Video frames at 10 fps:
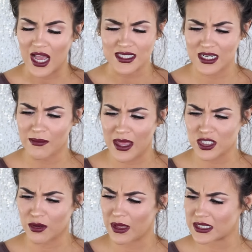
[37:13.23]
I didn't
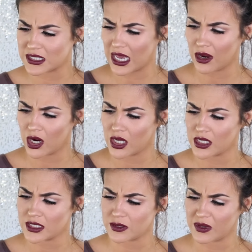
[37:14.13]
mention
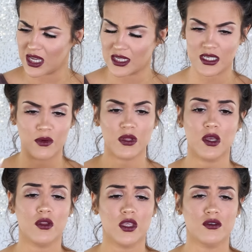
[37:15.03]
mascaras because I
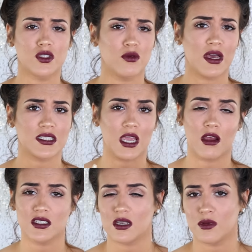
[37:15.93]
really only use two
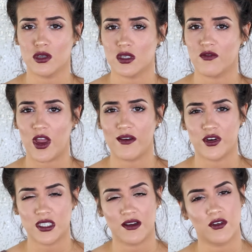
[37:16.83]
mascaras I've been using
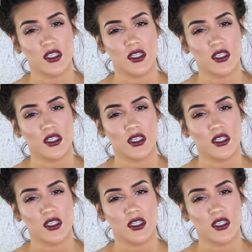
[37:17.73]
forever and ever.